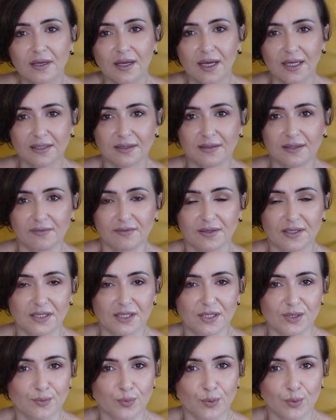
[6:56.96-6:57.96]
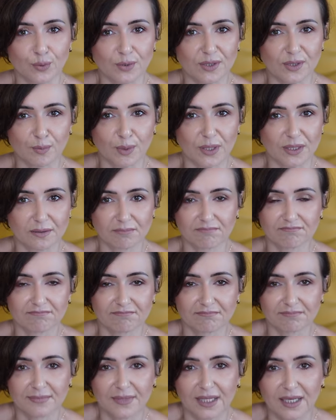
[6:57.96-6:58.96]
other different sports but
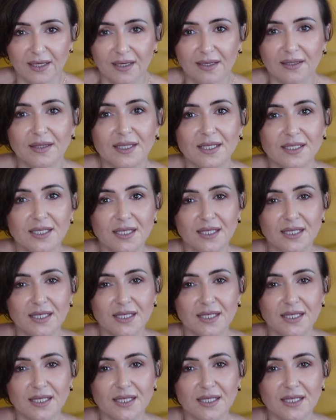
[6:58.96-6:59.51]
this